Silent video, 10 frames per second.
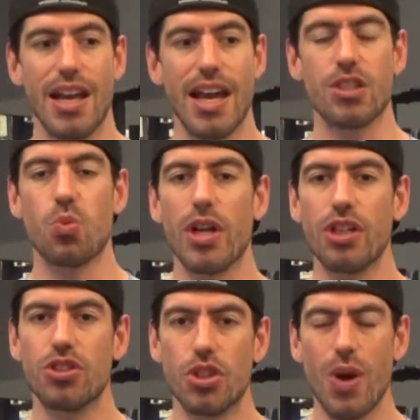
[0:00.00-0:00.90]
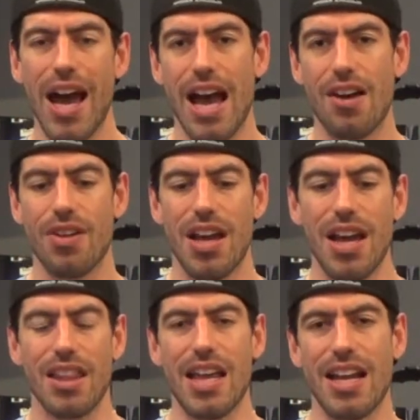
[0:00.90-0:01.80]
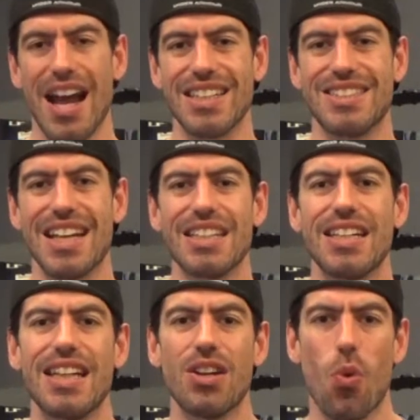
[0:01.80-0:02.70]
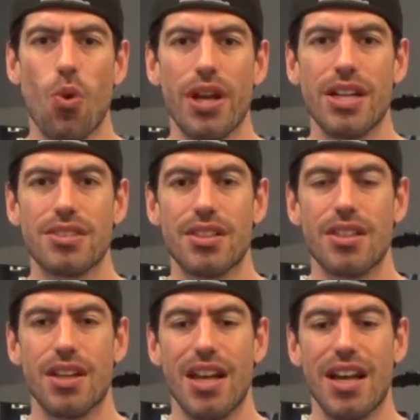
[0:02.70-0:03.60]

is when you do have that identity-oriented